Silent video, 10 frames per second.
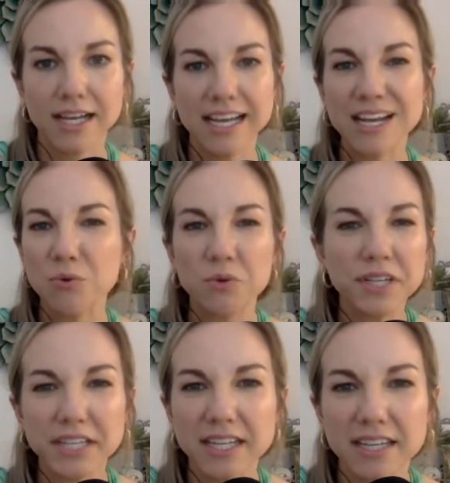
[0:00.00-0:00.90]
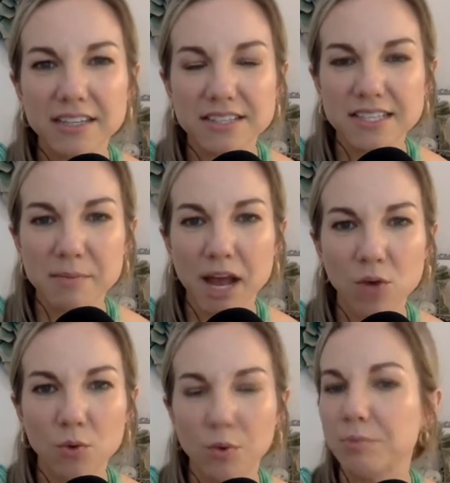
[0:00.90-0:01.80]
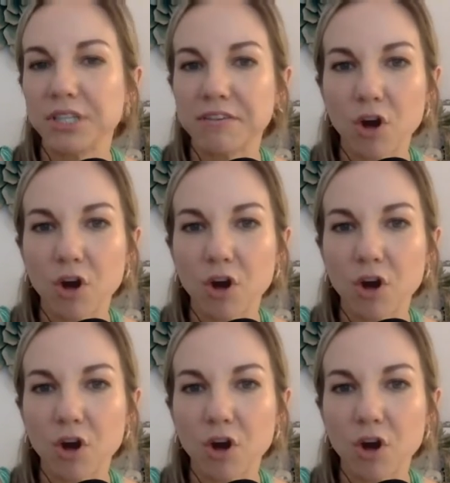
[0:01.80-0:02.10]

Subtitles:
It doesn't matter what we believe.